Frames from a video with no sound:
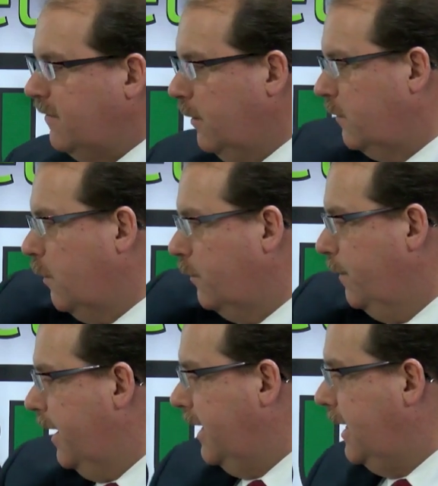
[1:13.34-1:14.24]
So this goes
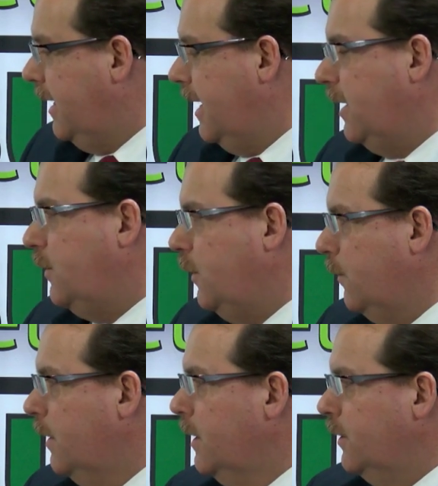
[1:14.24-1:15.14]
from
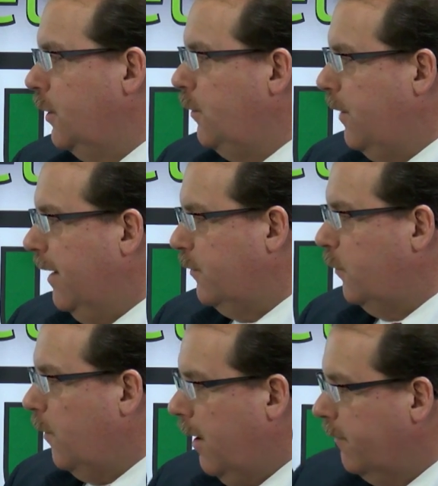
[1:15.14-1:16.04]
1982 to
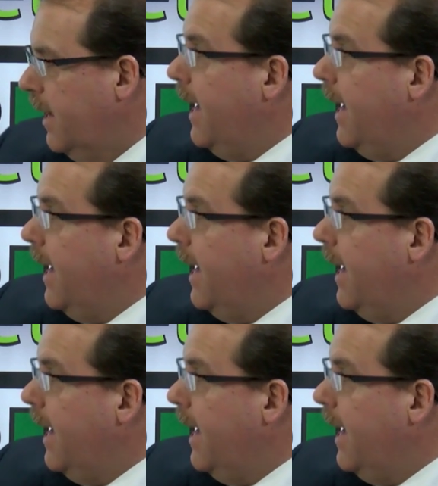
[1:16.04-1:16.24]
2012,